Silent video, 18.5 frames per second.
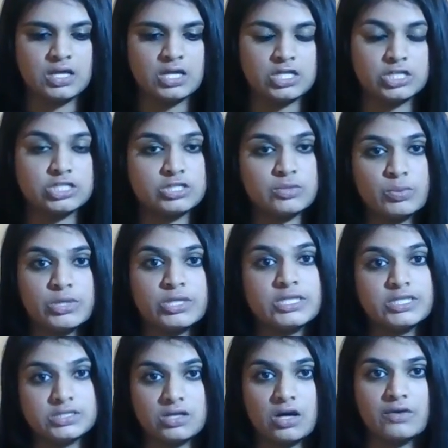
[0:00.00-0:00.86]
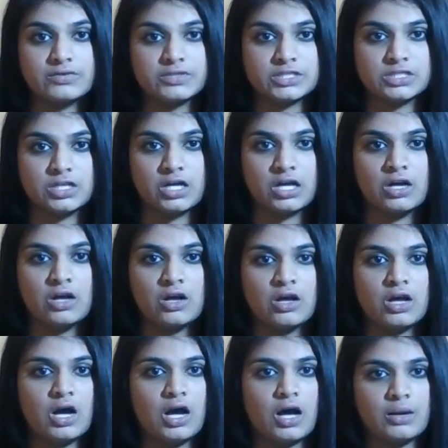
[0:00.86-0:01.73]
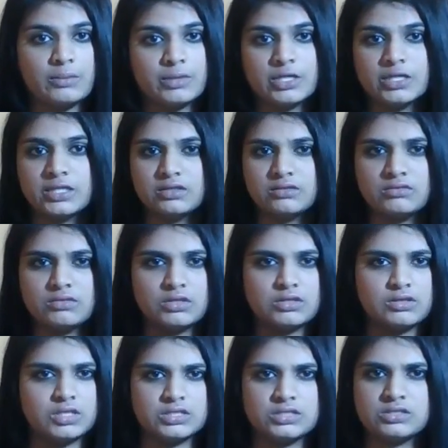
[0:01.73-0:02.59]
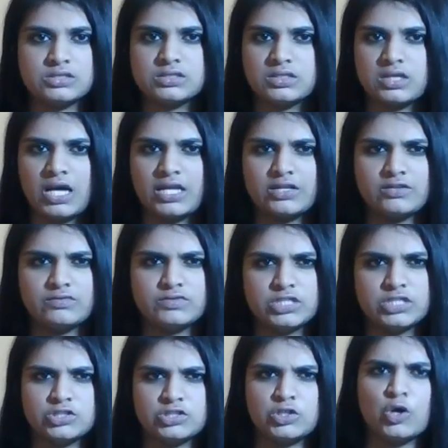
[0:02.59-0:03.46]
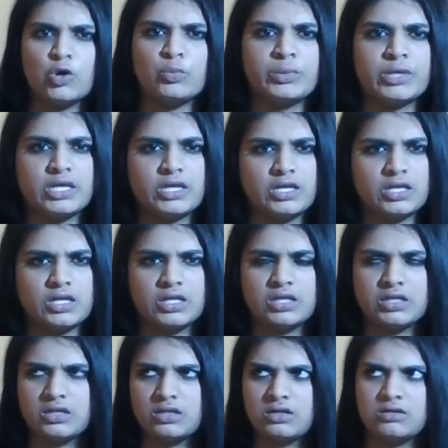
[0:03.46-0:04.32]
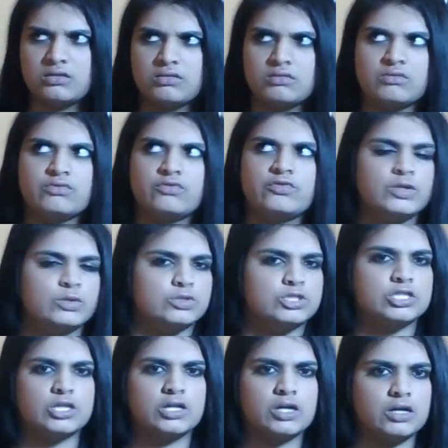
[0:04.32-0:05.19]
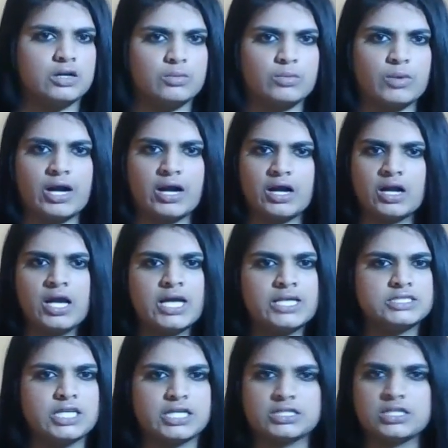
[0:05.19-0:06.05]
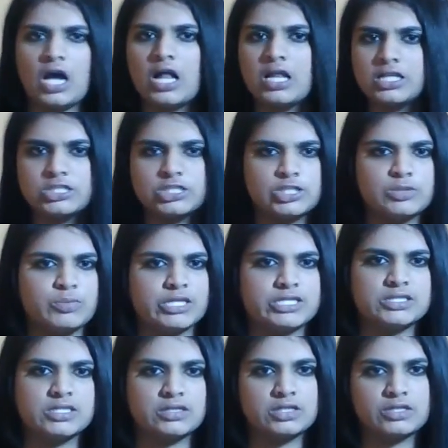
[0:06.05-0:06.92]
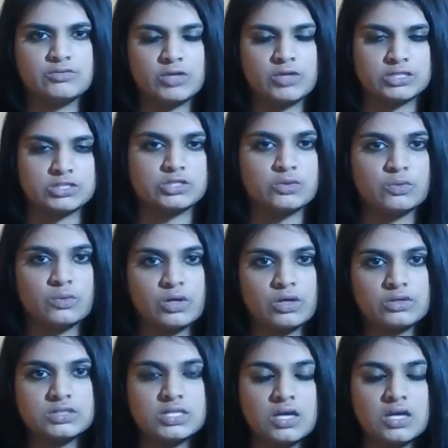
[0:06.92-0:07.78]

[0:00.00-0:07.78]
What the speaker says: she's a police officer in this kind of dystopian future where technology basically runs the world.